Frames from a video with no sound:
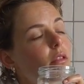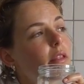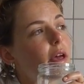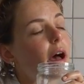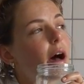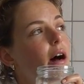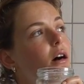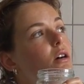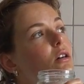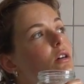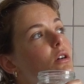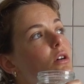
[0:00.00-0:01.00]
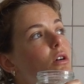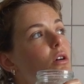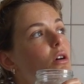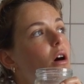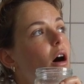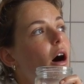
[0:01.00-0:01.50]
that
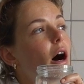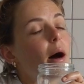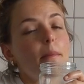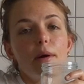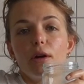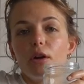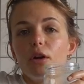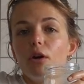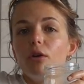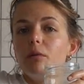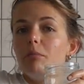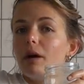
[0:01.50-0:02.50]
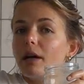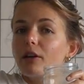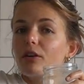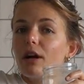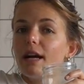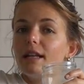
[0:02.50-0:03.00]
I'm gonna go on a
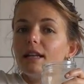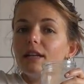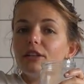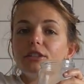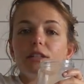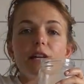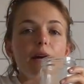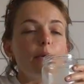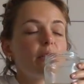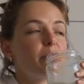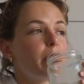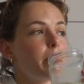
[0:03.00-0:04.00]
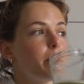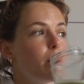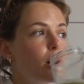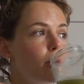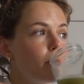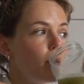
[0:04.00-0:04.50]
bike ride later today with my
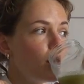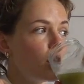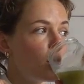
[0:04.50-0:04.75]
mom.